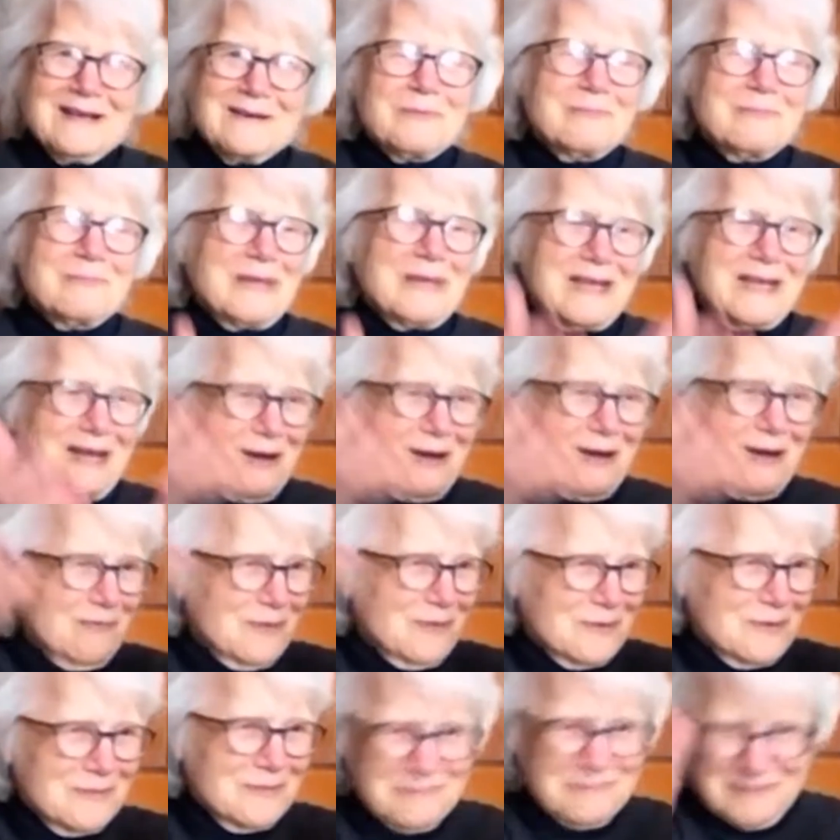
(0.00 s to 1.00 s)
Be
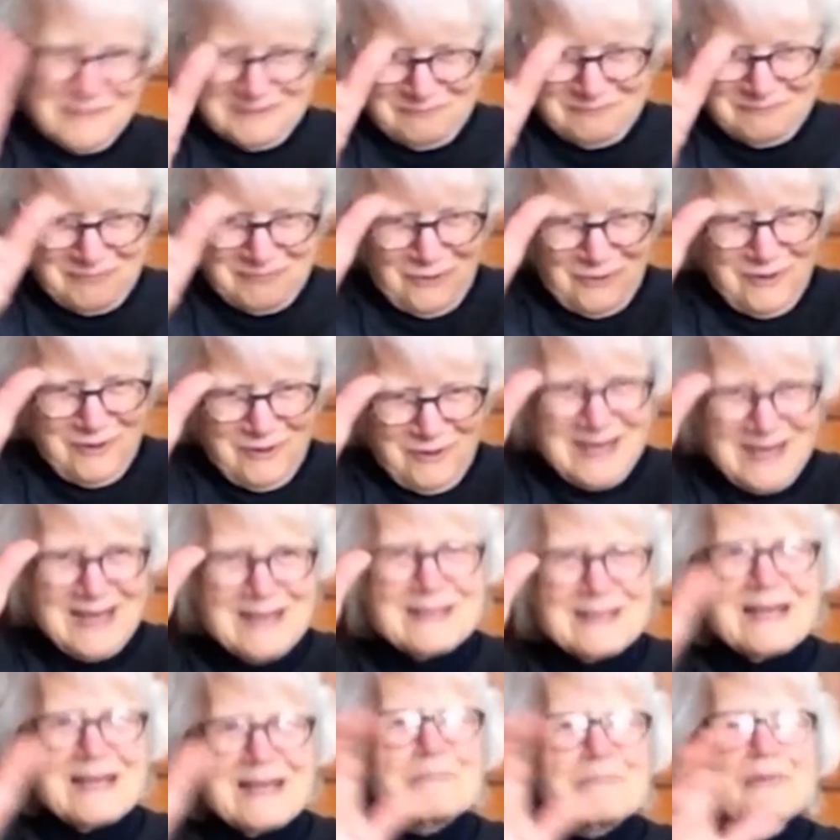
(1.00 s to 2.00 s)
careful, but go
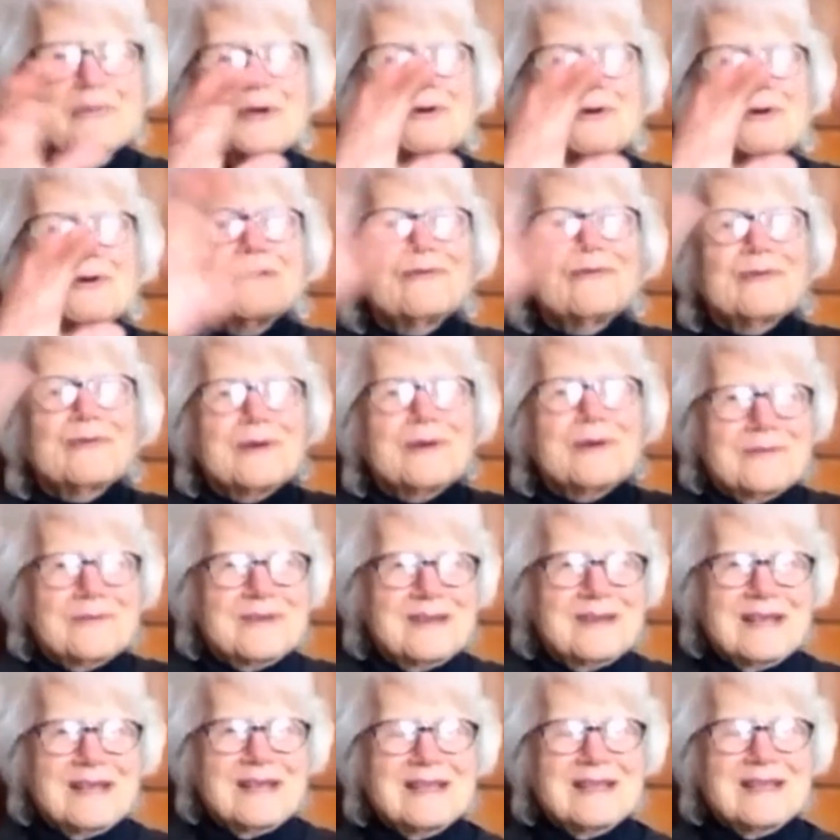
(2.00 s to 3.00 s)
ahead. Beautiful.
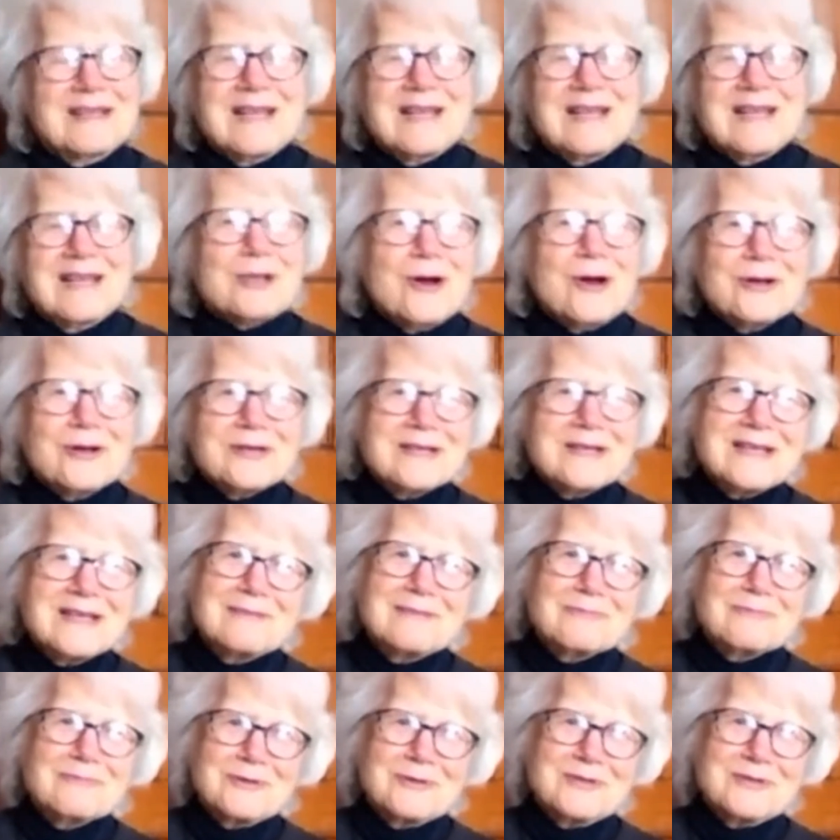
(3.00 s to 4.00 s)
That's all you need
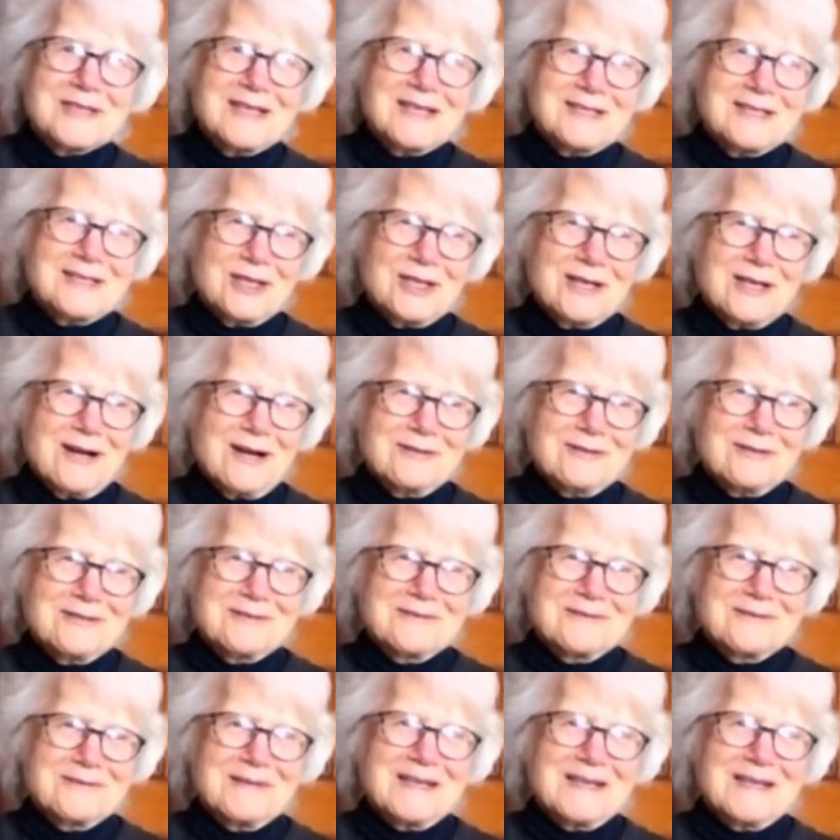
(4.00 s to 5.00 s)
when you're teaching art
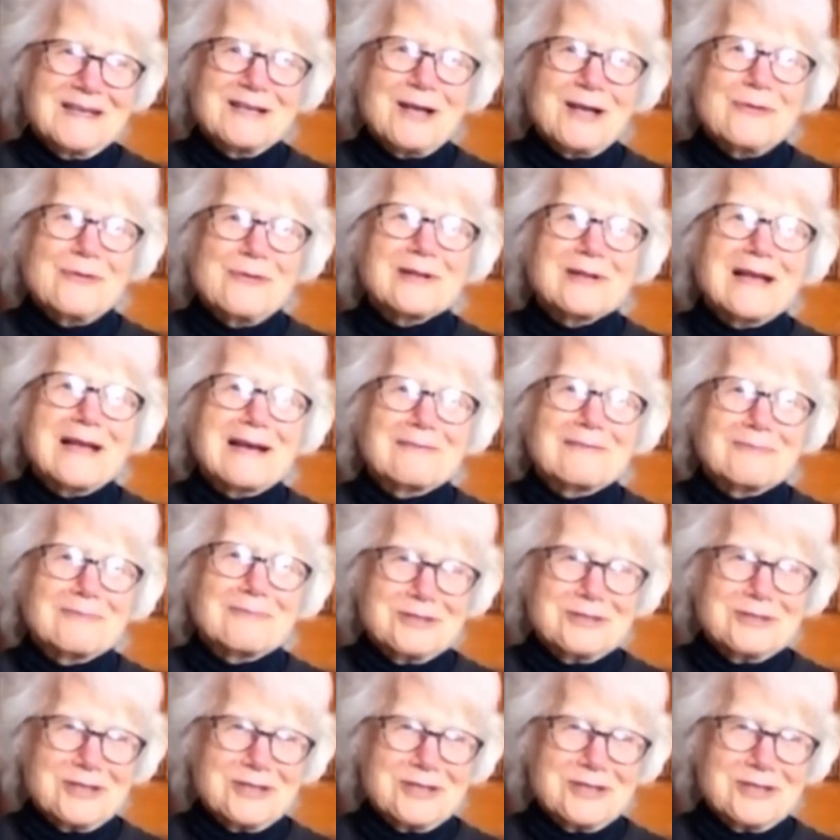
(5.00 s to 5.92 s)
in another language.